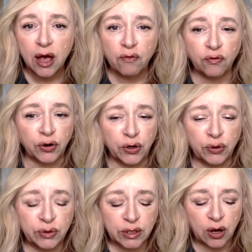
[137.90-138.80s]
for
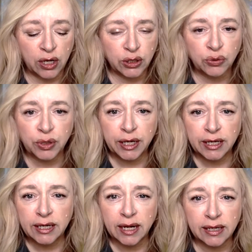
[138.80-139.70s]
nose
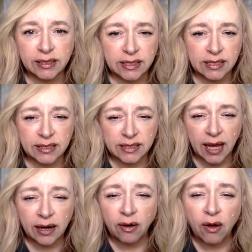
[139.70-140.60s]
contouring, kind of to
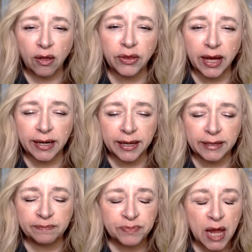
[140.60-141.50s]
set all that in
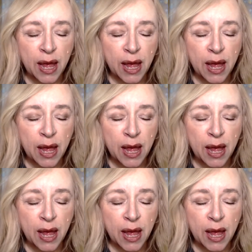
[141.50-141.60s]
in.